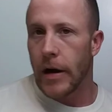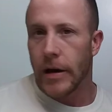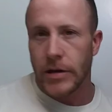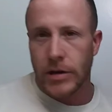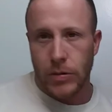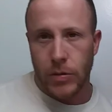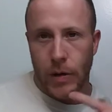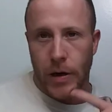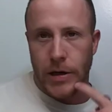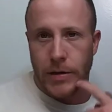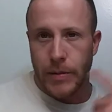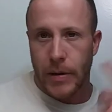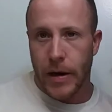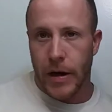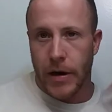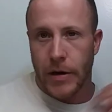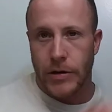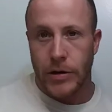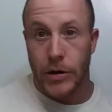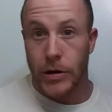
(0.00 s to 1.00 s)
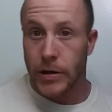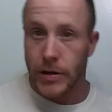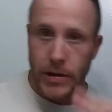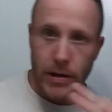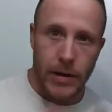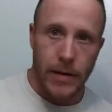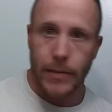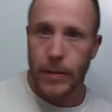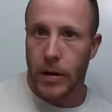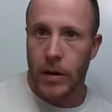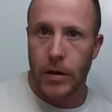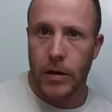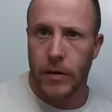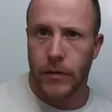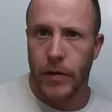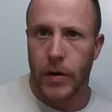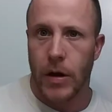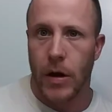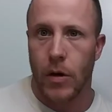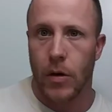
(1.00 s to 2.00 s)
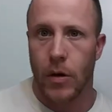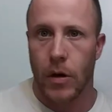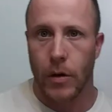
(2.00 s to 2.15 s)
I just washed my hair as you can see in the beginning of the video.